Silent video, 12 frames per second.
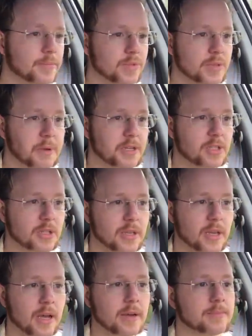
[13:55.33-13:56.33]

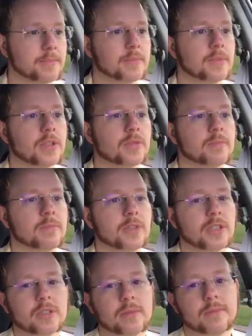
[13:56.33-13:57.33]
especially to
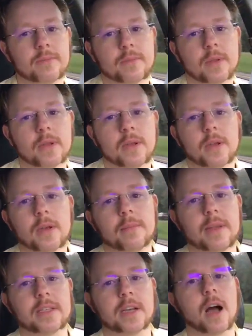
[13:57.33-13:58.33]
just
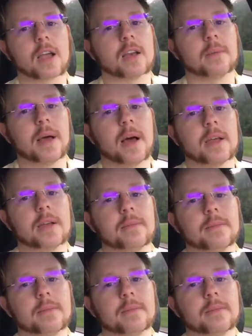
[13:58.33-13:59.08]
be talking about it.